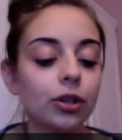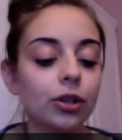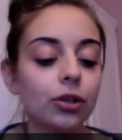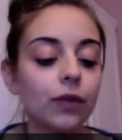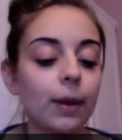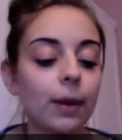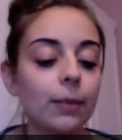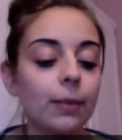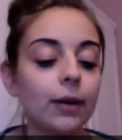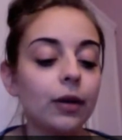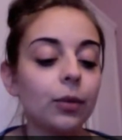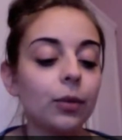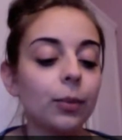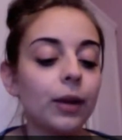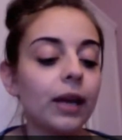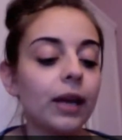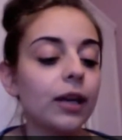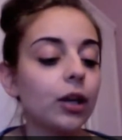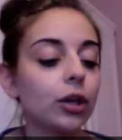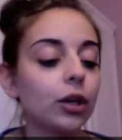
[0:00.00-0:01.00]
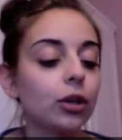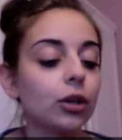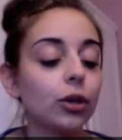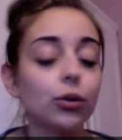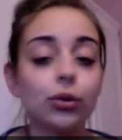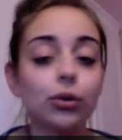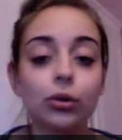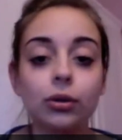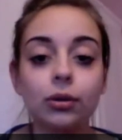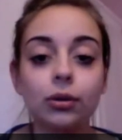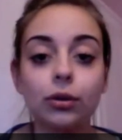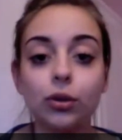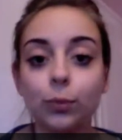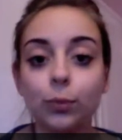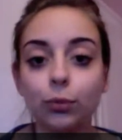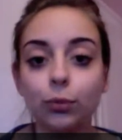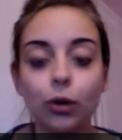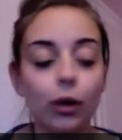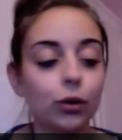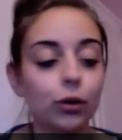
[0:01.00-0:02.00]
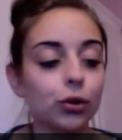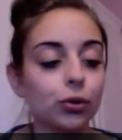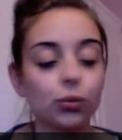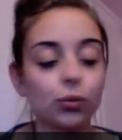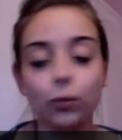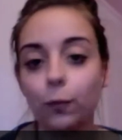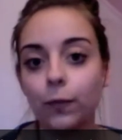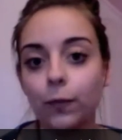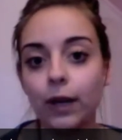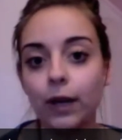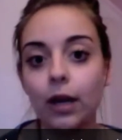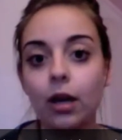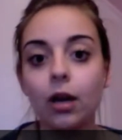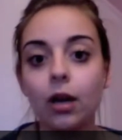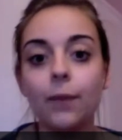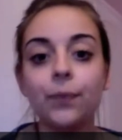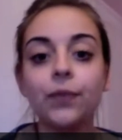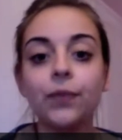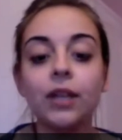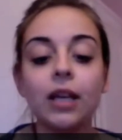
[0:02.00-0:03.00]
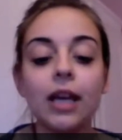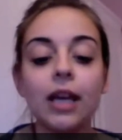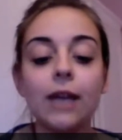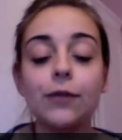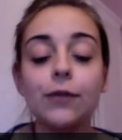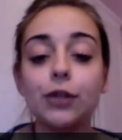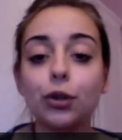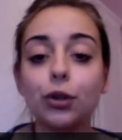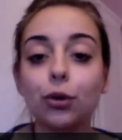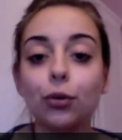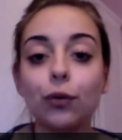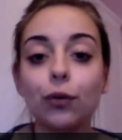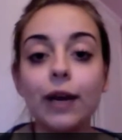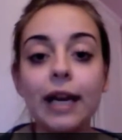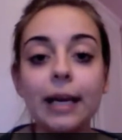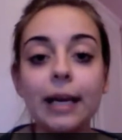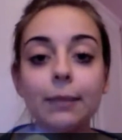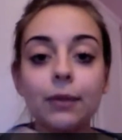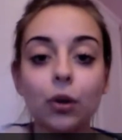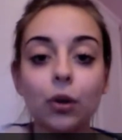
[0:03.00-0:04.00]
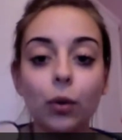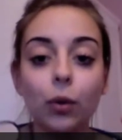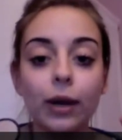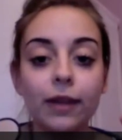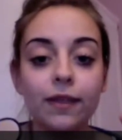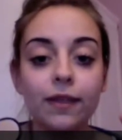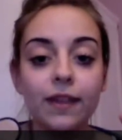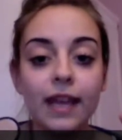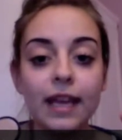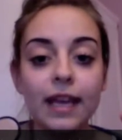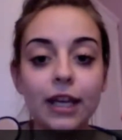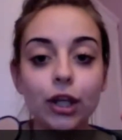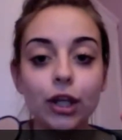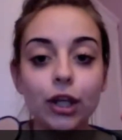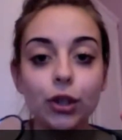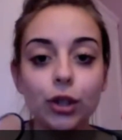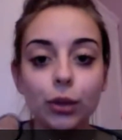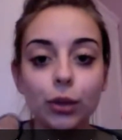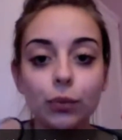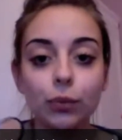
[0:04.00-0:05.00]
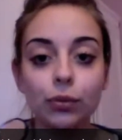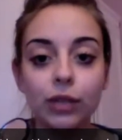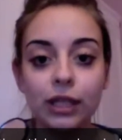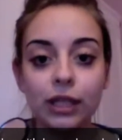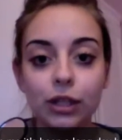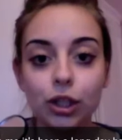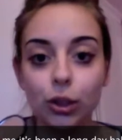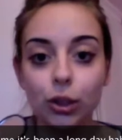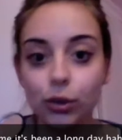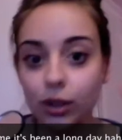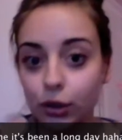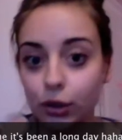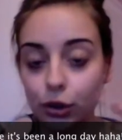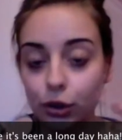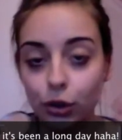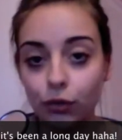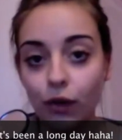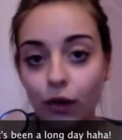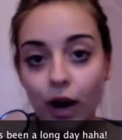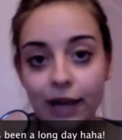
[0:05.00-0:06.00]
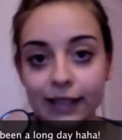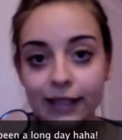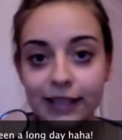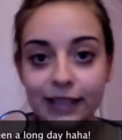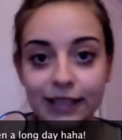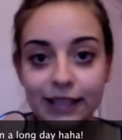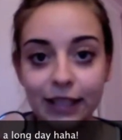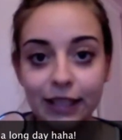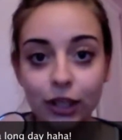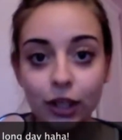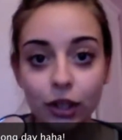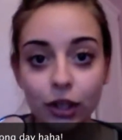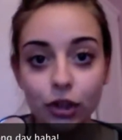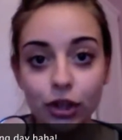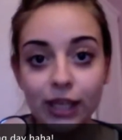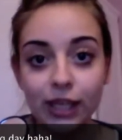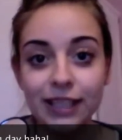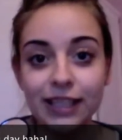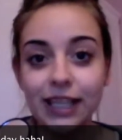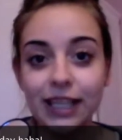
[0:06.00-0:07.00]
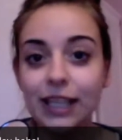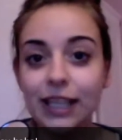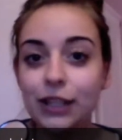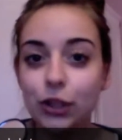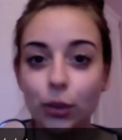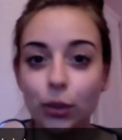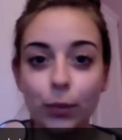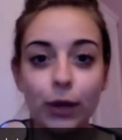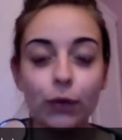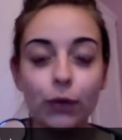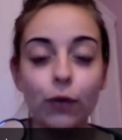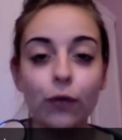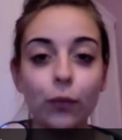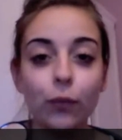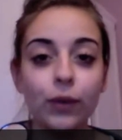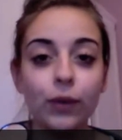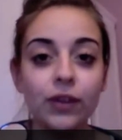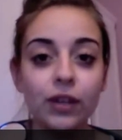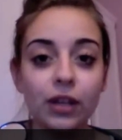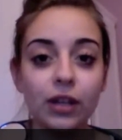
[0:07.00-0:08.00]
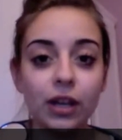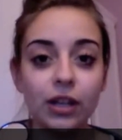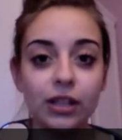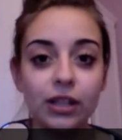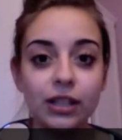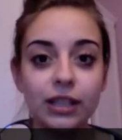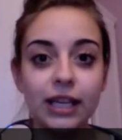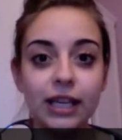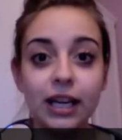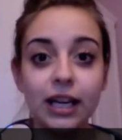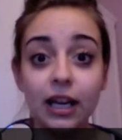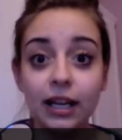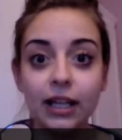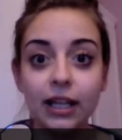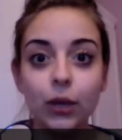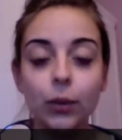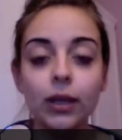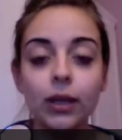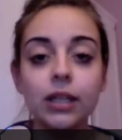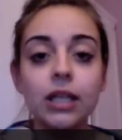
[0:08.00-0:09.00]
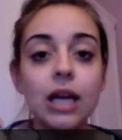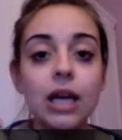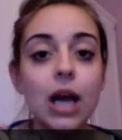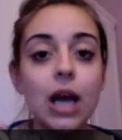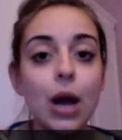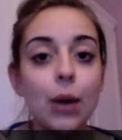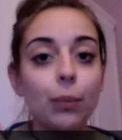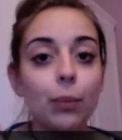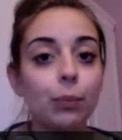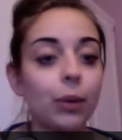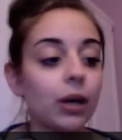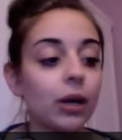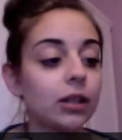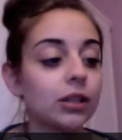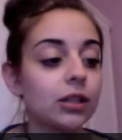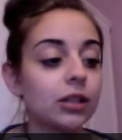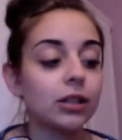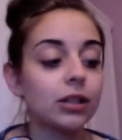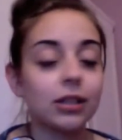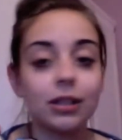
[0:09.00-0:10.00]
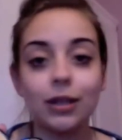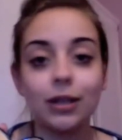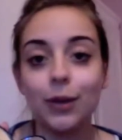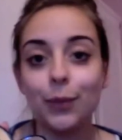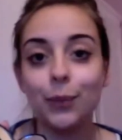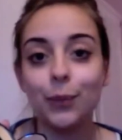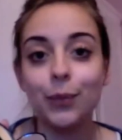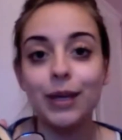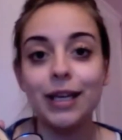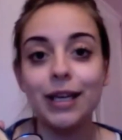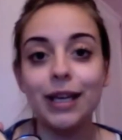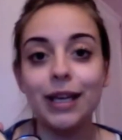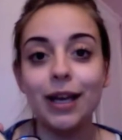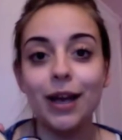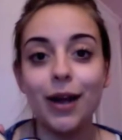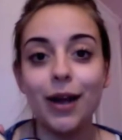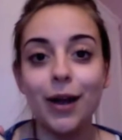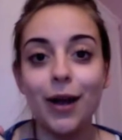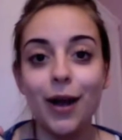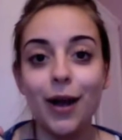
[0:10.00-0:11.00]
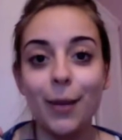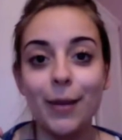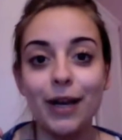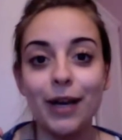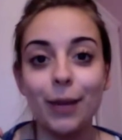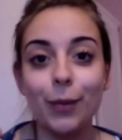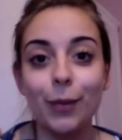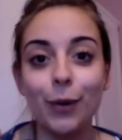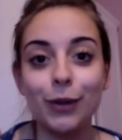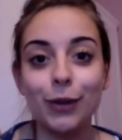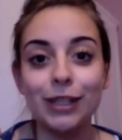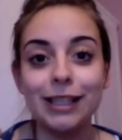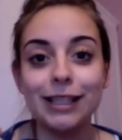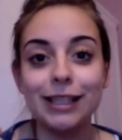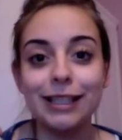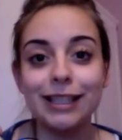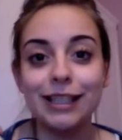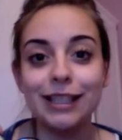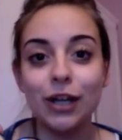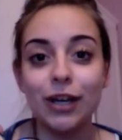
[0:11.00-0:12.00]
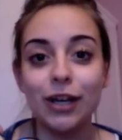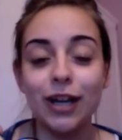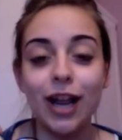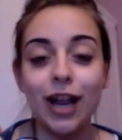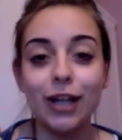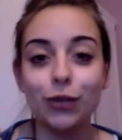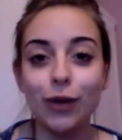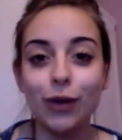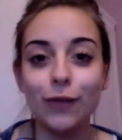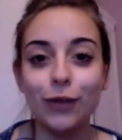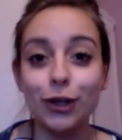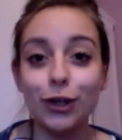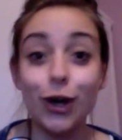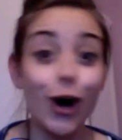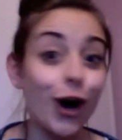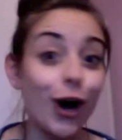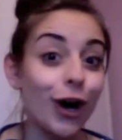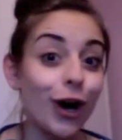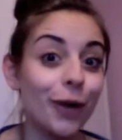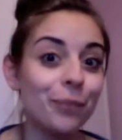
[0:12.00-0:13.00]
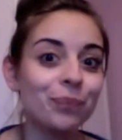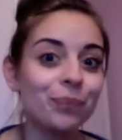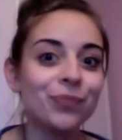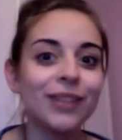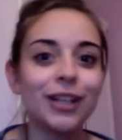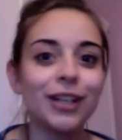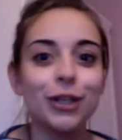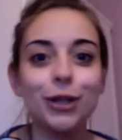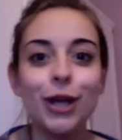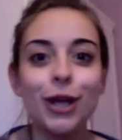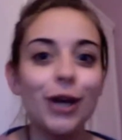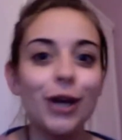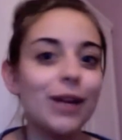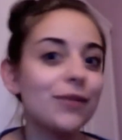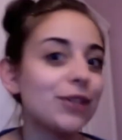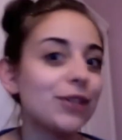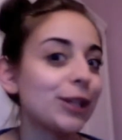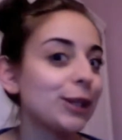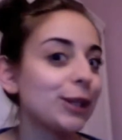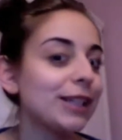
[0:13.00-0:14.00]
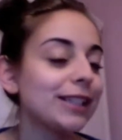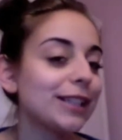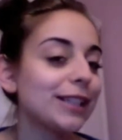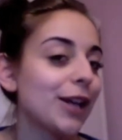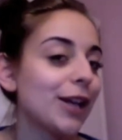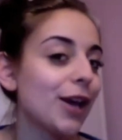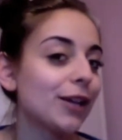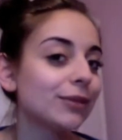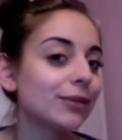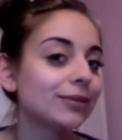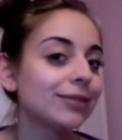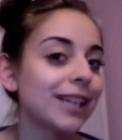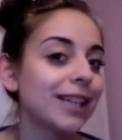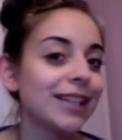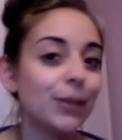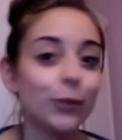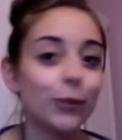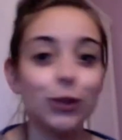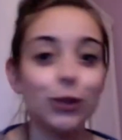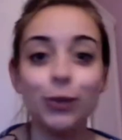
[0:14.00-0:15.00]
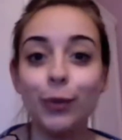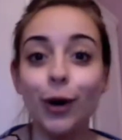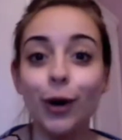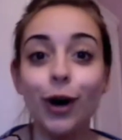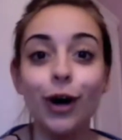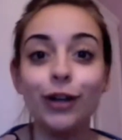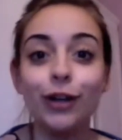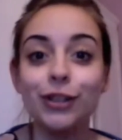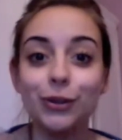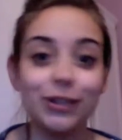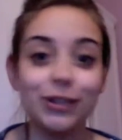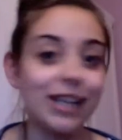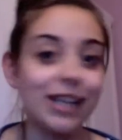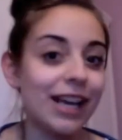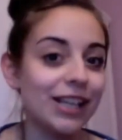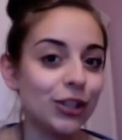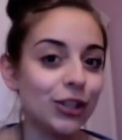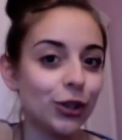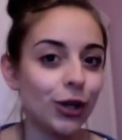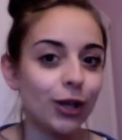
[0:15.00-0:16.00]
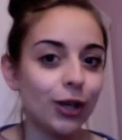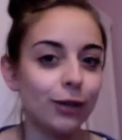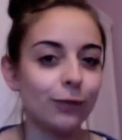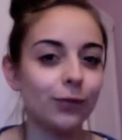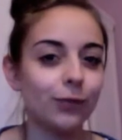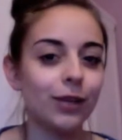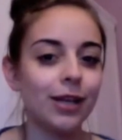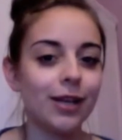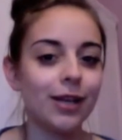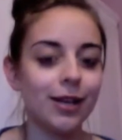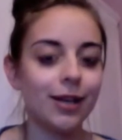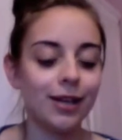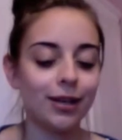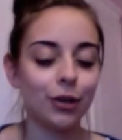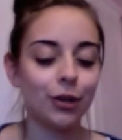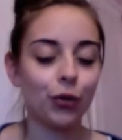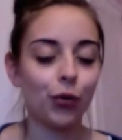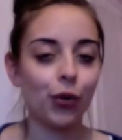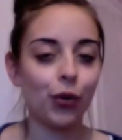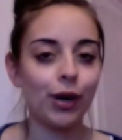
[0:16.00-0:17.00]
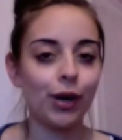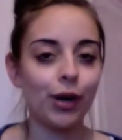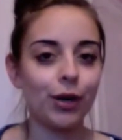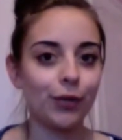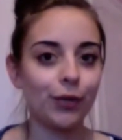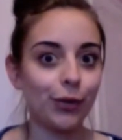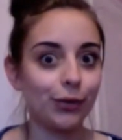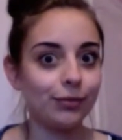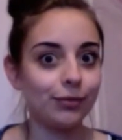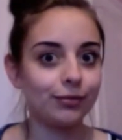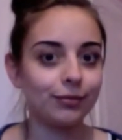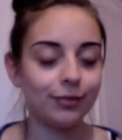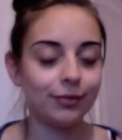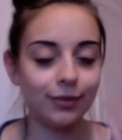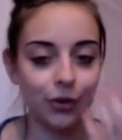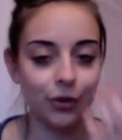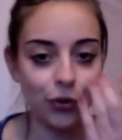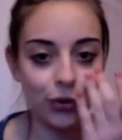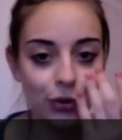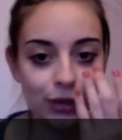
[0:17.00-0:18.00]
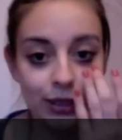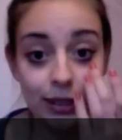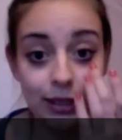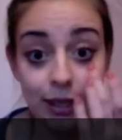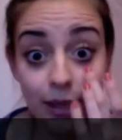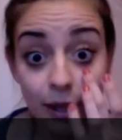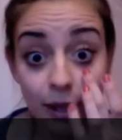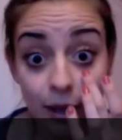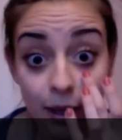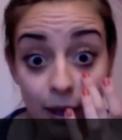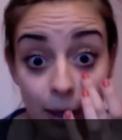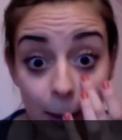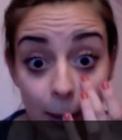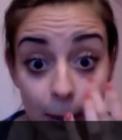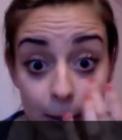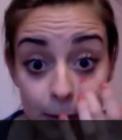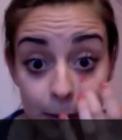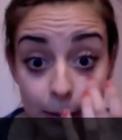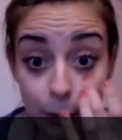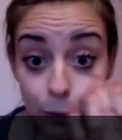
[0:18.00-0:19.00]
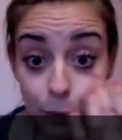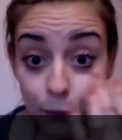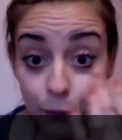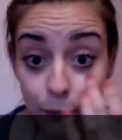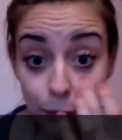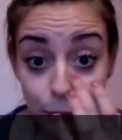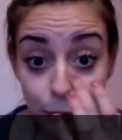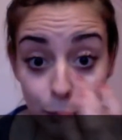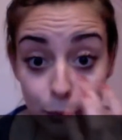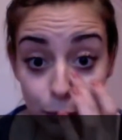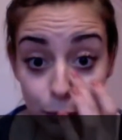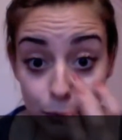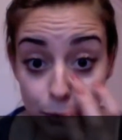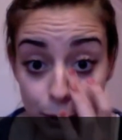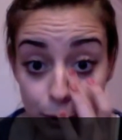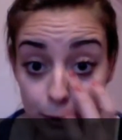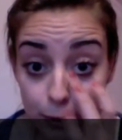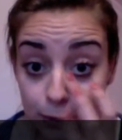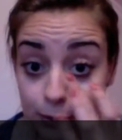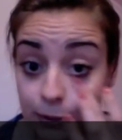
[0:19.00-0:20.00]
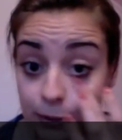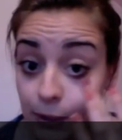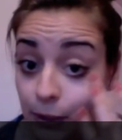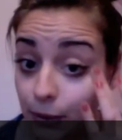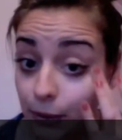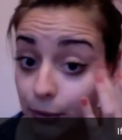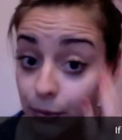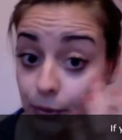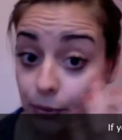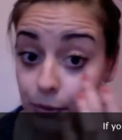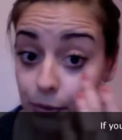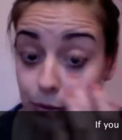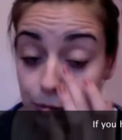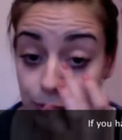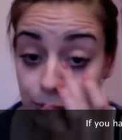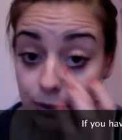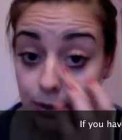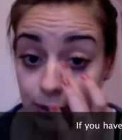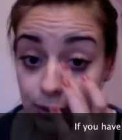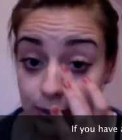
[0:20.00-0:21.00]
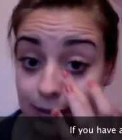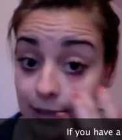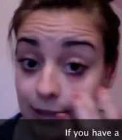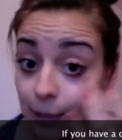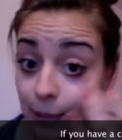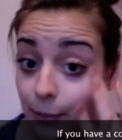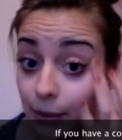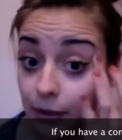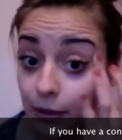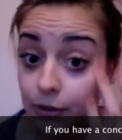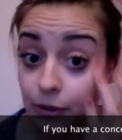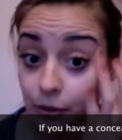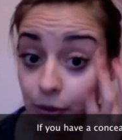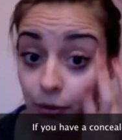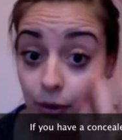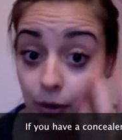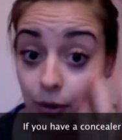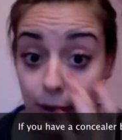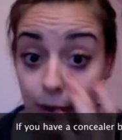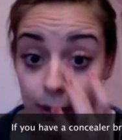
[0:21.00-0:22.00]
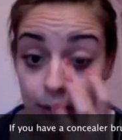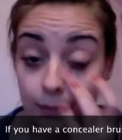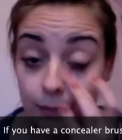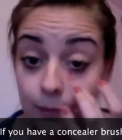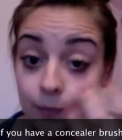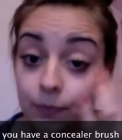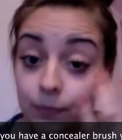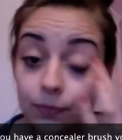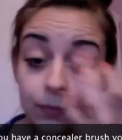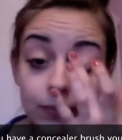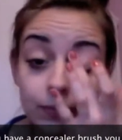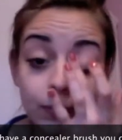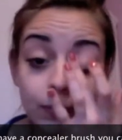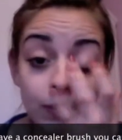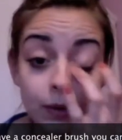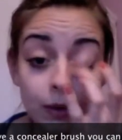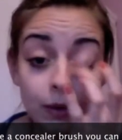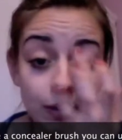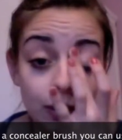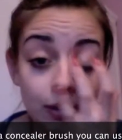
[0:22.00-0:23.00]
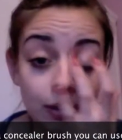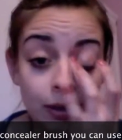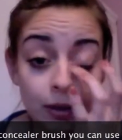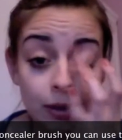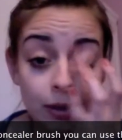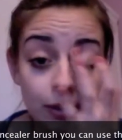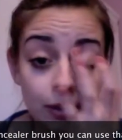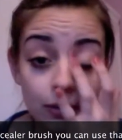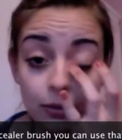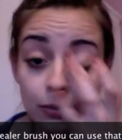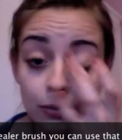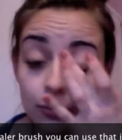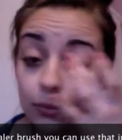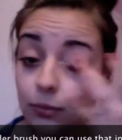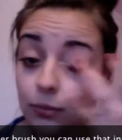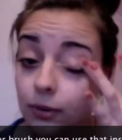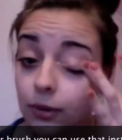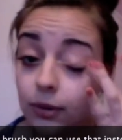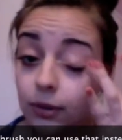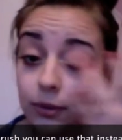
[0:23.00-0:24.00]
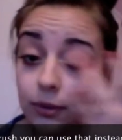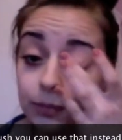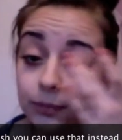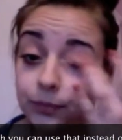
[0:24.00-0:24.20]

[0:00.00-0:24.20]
to grab a little bit, you can use a brush or your finger. If it's a cream, quite thick, you don't tend to use it under your eyes because it can congest it, so you're better off with a liquid. But being a makeup artist is kind of like driving a car. You learn everything you need to learn, and then when you pass your test you kind of create your own technique. So if you've got your dark circles, you're just going to dab it under your eye, in the corner.